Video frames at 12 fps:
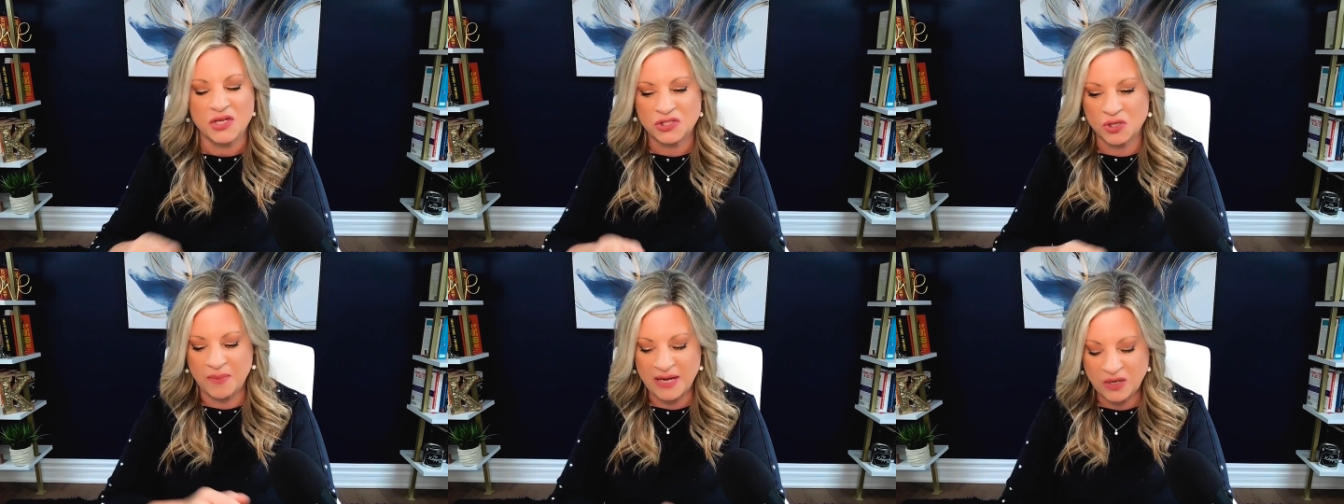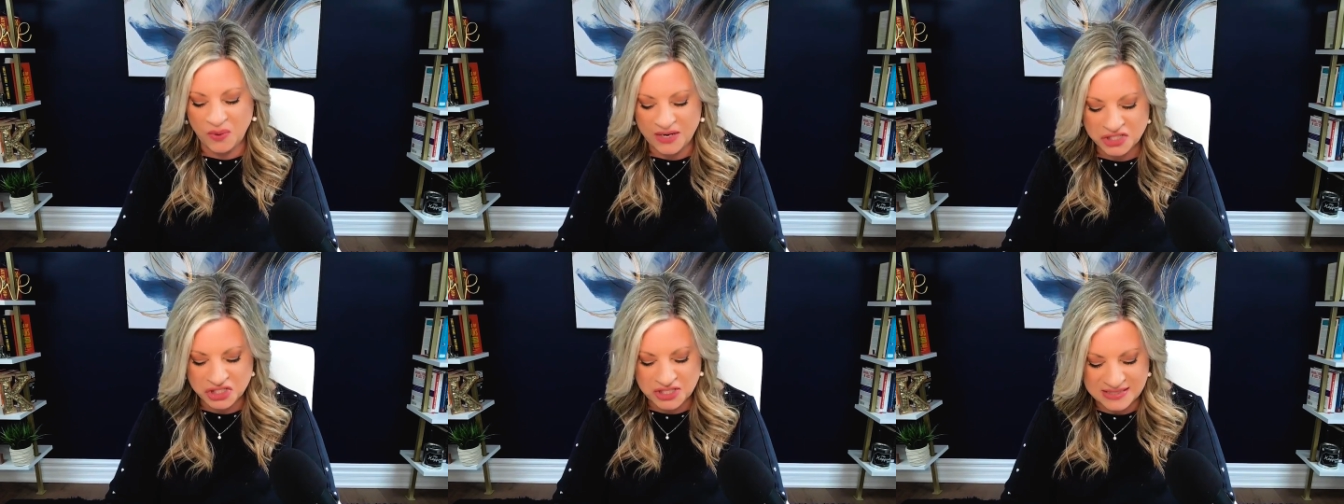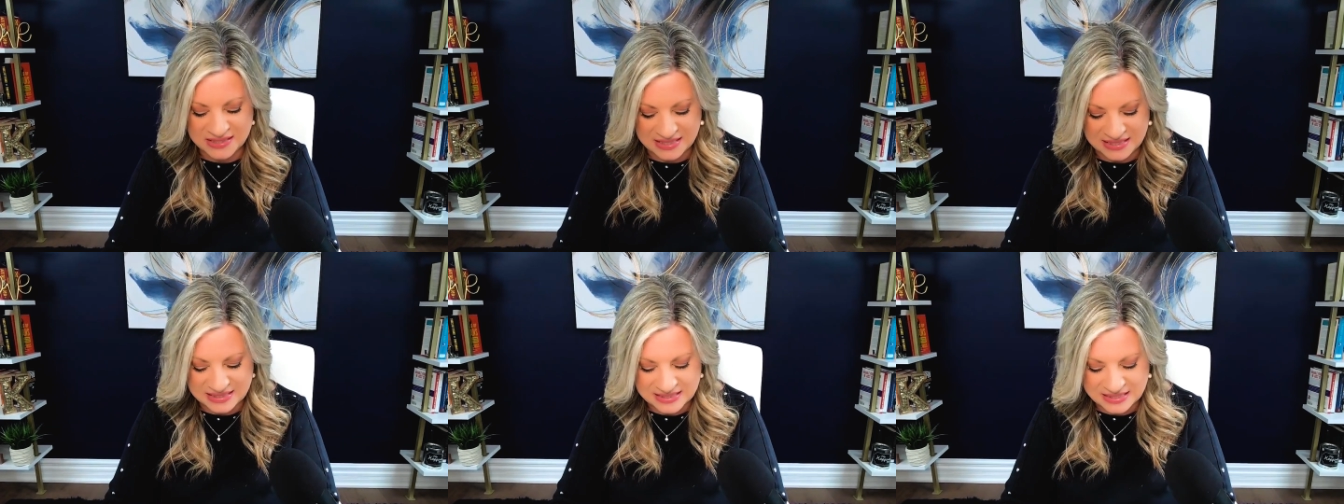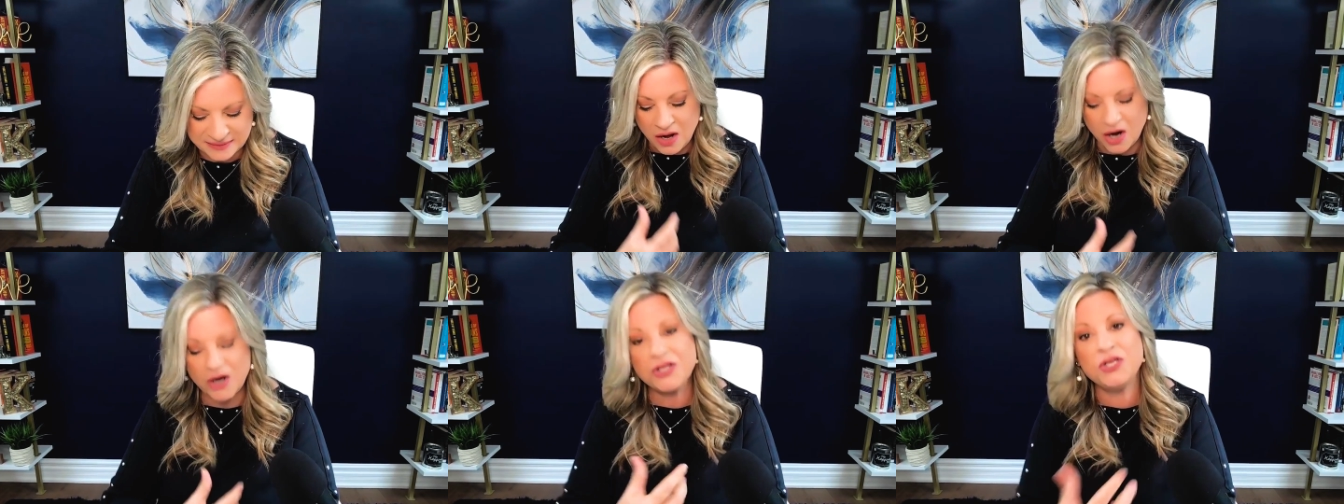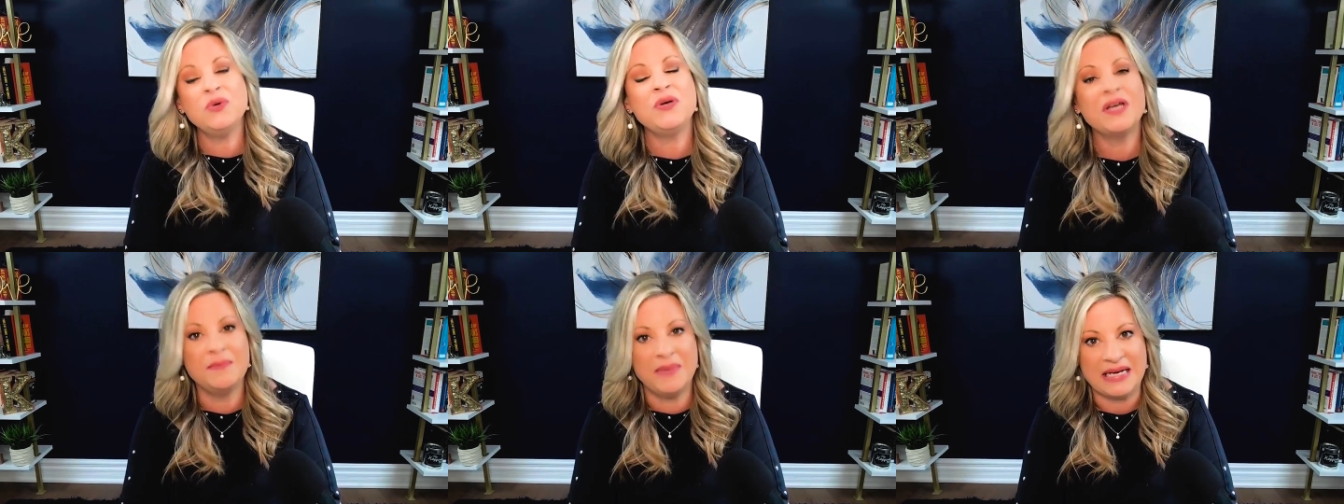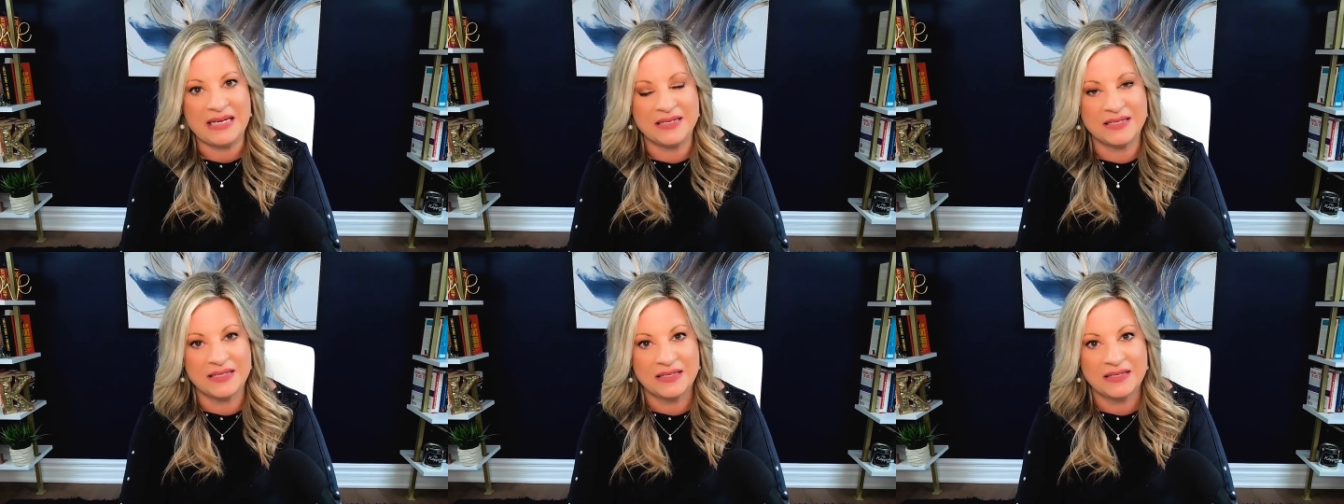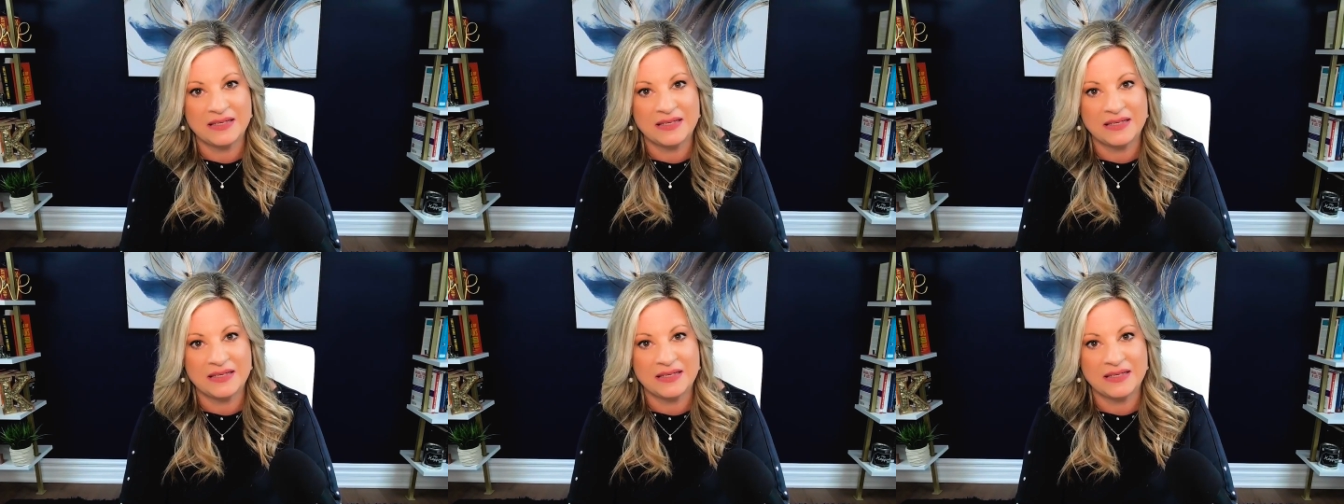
So, my question is this Are you committed